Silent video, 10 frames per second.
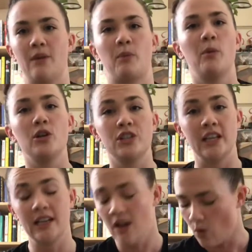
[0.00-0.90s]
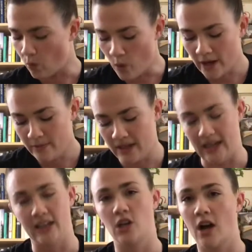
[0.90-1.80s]
We're pushing 1
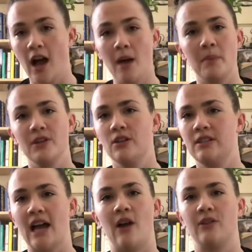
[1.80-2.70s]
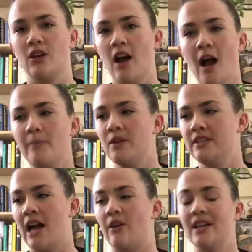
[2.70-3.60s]
minute. You're up, you're down. You're up, you're
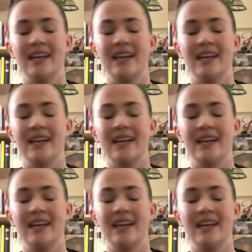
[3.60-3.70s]
down.